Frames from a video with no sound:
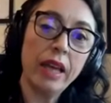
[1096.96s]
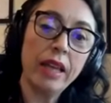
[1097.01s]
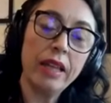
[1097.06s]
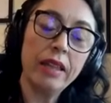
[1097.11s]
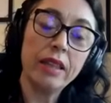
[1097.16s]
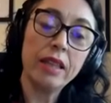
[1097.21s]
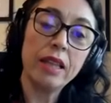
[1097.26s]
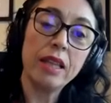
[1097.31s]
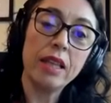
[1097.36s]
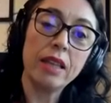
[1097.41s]

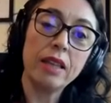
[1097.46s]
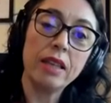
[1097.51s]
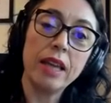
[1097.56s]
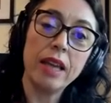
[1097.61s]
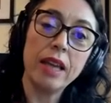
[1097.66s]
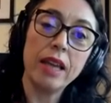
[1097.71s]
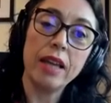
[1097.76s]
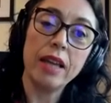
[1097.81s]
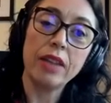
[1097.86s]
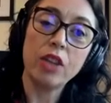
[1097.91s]
And the,
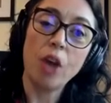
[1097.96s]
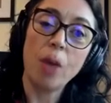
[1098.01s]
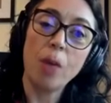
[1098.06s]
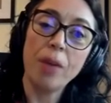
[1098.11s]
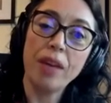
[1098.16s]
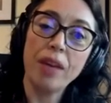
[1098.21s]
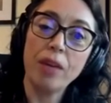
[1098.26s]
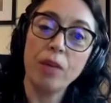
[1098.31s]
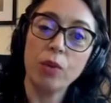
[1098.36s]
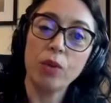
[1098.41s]
the
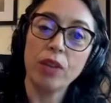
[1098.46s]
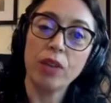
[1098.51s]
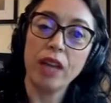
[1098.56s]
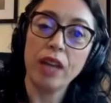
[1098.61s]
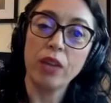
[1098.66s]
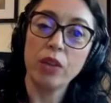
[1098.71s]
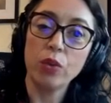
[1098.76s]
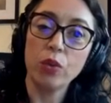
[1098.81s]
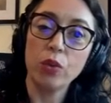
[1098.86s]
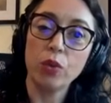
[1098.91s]
topic I would
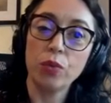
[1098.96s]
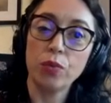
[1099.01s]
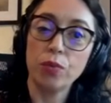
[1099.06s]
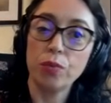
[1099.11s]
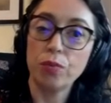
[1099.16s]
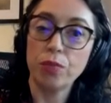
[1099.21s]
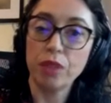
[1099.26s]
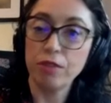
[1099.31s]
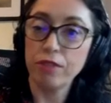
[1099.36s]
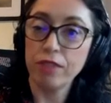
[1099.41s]
like to
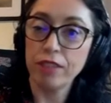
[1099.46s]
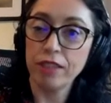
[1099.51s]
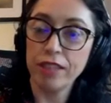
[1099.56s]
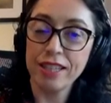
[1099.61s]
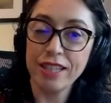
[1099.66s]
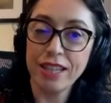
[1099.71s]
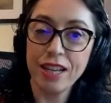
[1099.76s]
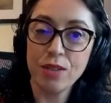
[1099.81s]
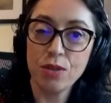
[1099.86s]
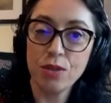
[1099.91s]
briefly
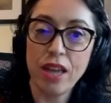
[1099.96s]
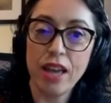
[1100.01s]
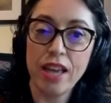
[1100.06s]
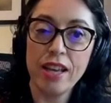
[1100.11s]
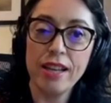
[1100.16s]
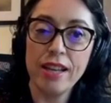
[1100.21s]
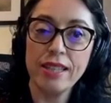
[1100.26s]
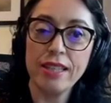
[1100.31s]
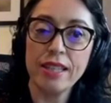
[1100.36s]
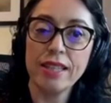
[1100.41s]
discuss
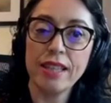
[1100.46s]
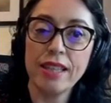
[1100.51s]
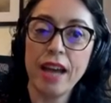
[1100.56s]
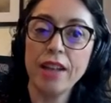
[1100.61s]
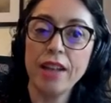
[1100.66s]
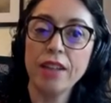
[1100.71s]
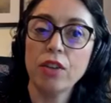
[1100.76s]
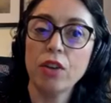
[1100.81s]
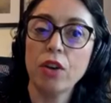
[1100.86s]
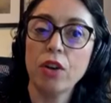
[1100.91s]
today is a
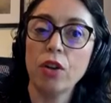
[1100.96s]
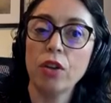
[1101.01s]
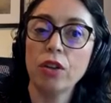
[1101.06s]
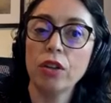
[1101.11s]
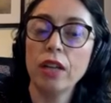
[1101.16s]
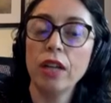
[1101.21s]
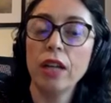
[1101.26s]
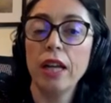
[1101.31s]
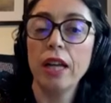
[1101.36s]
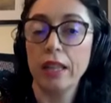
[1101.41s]
site called
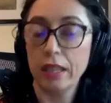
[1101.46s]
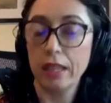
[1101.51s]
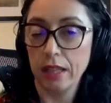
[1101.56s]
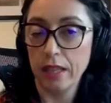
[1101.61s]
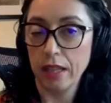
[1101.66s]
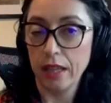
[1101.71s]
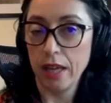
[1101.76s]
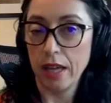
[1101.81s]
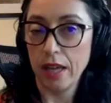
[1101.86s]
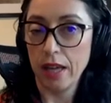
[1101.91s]

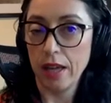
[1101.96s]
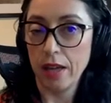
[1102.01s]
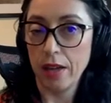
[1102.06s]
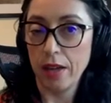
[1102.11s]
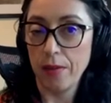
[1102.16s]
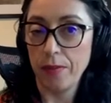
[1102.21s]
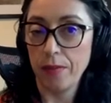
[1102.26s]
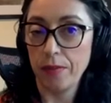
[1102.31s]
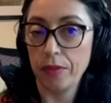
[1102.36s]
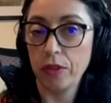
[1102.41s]

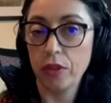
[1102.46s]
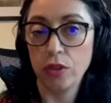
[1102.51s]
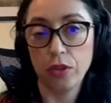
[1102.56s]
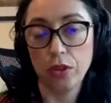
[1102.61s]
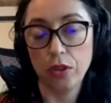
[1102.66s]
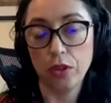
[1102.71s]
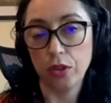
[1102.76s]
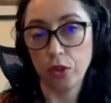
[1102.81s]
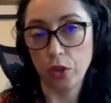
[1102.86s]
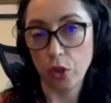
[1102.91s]
uh,
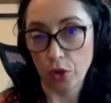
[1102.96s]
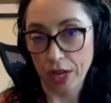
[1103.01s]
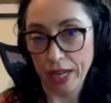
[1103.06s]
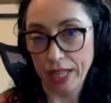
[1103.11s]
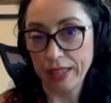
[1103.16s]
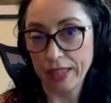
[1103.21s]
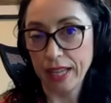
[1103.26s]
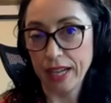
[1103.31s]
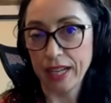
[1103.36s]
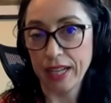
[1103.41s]

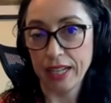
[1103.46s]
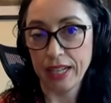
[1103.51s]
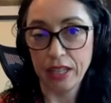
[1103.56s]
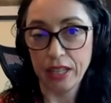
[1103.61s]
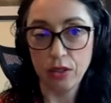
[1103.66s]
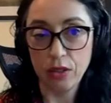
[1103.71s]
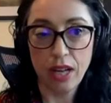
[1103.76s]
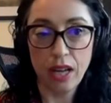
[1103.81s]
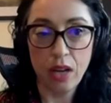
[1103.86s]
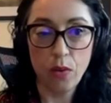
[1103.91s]
Torretta
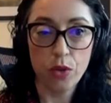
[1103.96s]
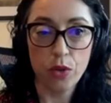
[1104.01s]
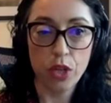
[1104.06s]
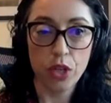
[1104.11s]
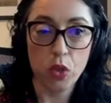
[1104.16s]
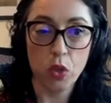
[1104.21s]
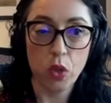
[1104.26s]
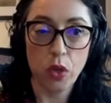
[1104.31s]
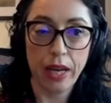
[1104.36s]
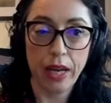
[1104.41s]
Granitola, which
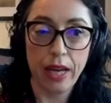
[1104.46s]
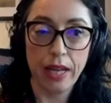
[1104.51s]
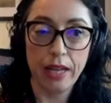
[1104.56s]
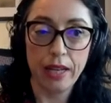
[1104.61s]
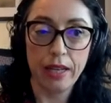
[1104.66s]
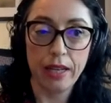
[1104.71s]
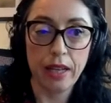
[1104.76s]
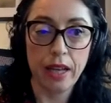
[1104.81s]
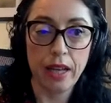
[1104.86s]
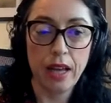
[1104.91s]
is
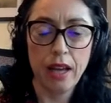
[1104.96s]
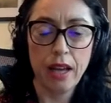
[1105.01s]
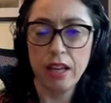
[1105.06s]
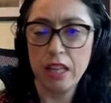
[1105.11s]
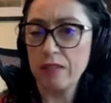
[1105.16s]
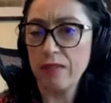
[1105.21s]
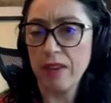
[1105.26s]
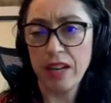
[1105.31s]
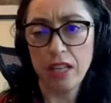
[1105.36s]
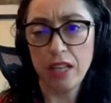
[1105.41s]
located,
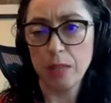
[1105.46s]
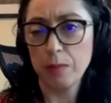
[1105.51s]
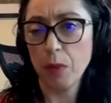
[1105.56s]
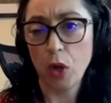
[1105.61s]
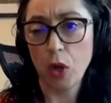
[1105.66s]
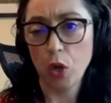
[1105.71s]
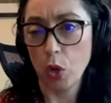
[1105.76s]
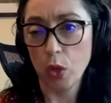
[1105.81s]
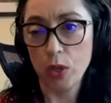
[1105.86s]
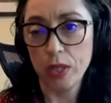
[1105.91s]
it's a very
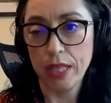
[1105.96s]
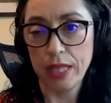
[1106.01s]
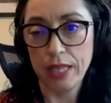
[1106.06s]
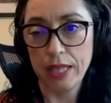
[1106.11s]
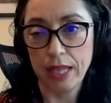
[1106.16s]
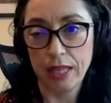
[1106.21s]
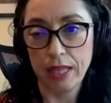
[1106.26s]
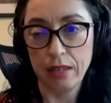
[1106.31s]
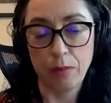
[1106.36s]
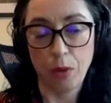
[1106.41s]
small coastal,
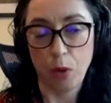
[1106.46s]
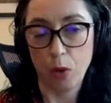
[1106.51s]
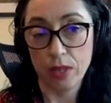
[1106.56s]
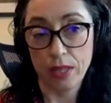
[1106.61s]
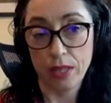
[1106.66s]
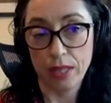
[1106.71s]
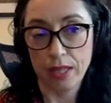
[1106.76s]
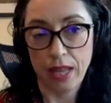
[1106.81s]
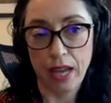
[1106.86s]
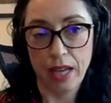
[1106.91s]
set,
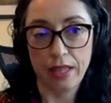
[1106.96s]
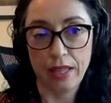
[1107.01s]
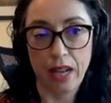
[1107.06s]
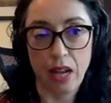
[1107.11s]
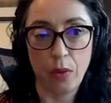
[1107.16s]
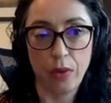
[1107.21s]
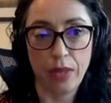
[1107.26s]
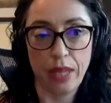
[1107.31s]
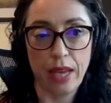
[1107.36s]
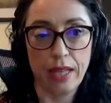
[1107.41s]
coastal site
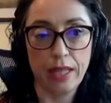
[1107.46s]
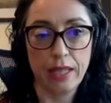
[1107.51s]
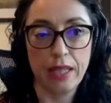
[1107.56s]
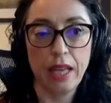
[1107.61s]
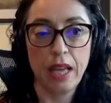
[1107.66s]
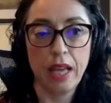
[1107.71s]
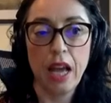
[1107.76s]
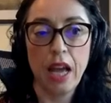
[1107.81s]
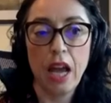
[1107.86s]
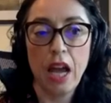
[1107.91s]

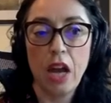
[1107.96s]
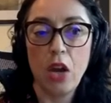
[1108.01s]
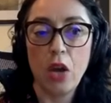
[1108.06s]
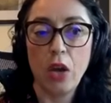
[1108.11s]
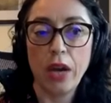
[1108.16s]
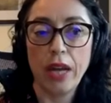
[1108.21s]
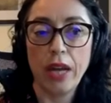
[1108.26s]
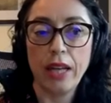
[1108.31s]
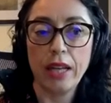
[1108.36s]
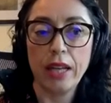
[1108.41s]
nowadays,
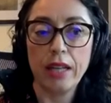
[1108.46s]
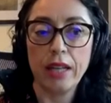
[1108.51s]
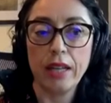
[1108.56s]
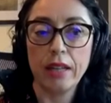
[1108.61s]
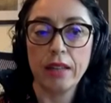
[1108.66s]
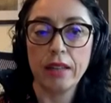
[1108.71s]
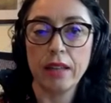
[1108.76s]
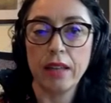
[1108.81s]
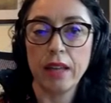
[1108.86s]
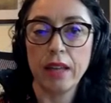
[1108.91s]
located
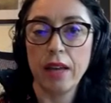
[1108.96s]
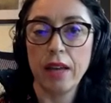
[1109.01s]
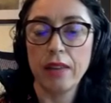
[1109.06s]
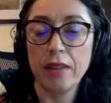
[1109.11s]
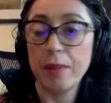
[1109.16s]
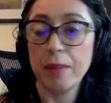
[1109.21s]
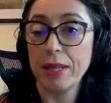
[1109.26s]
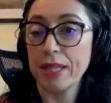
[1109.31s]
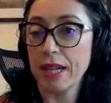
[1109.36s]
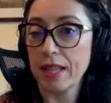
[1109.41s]
in the,
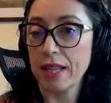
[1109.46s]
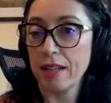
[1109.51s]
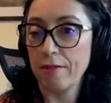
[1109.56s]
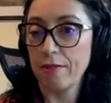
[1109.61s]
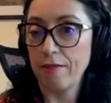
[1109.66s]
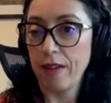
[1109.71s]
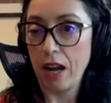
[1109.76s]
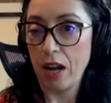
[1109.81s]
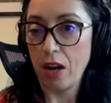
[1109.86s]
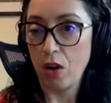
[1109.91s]
the Mazara
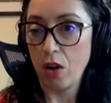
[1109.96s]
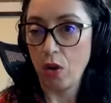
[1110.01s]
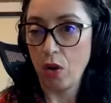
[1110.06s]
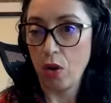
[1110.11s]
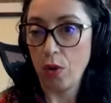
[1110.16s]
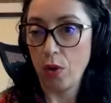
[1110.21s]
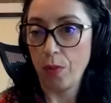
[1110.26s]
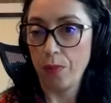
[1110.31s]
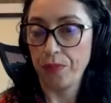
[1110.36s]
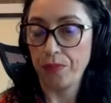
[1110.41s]
del
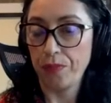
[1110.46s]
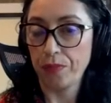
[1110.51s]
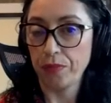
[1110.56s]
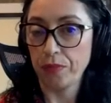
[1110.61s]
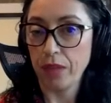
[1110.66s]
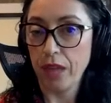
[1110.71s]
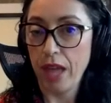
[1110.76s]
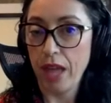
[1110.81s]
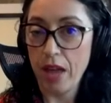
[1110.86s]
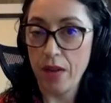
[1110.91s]
Vallo mm,
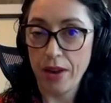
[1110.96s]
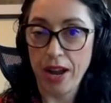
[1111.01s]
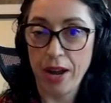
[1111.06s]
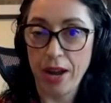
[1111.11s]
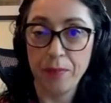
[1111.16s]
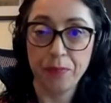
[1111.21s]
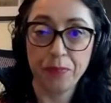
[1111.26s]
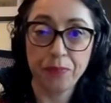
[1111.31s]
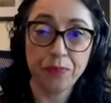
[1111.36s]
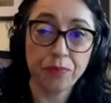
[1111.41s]

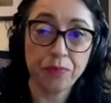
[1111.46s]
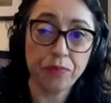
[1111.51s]
area.